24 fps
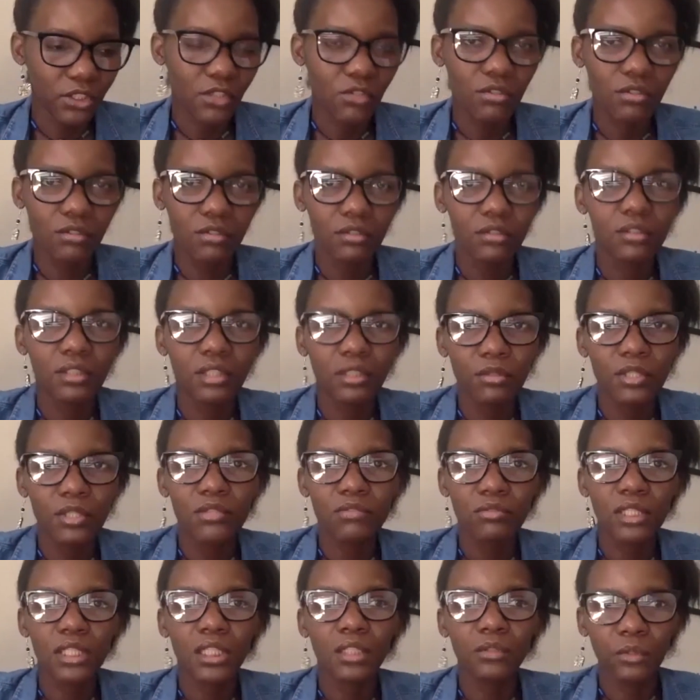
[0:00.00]
So that was
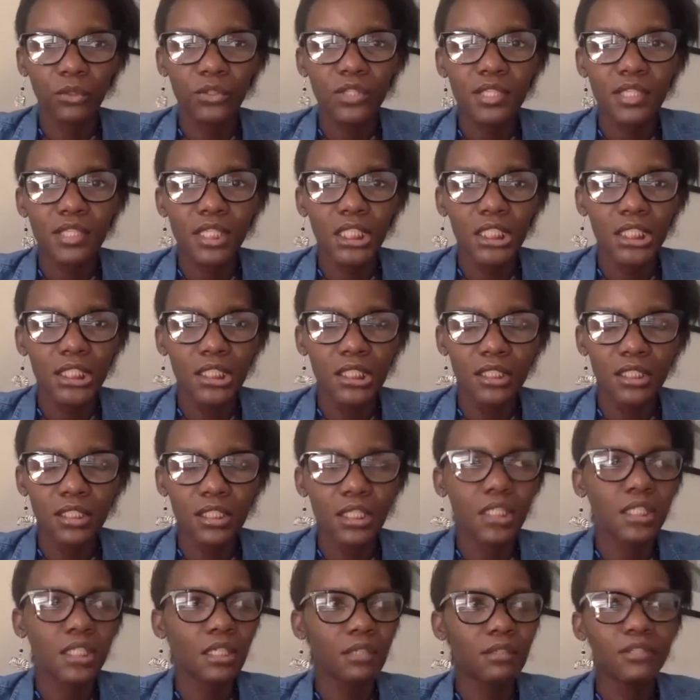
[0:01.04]
really a good send,
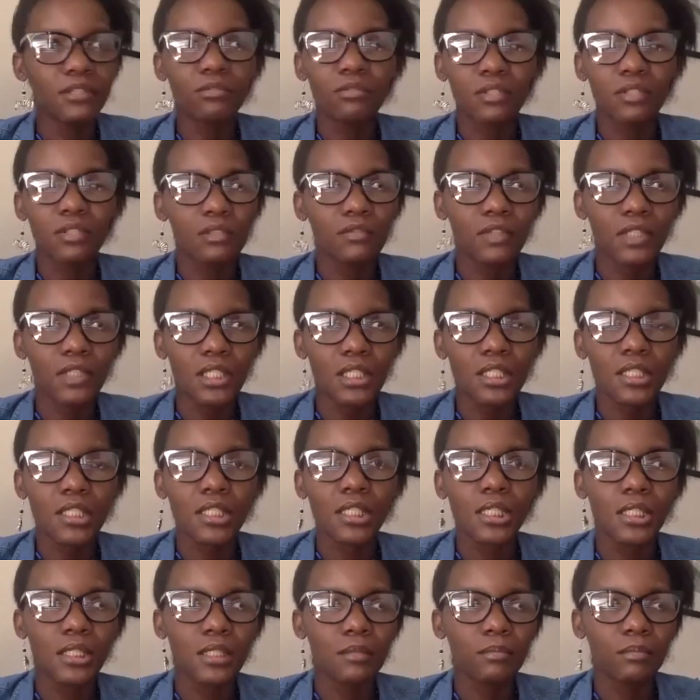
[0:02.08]
and I was receiving
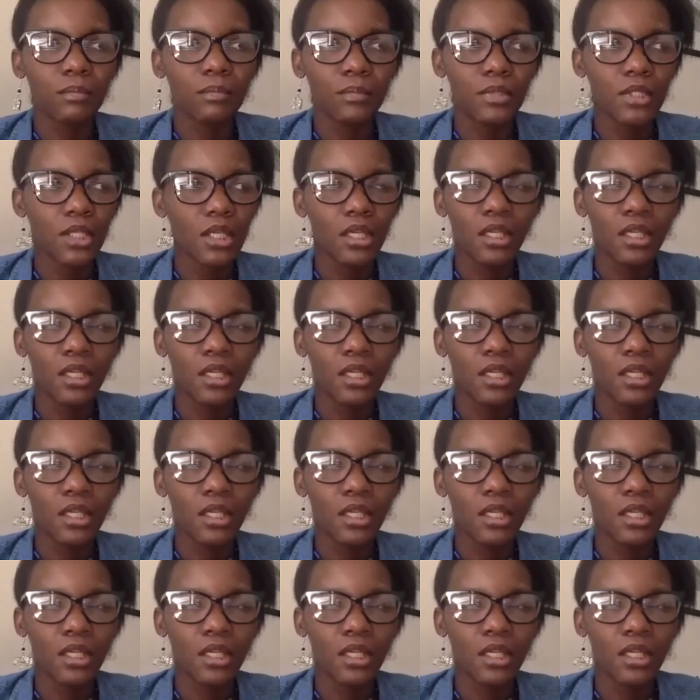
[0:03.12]
some,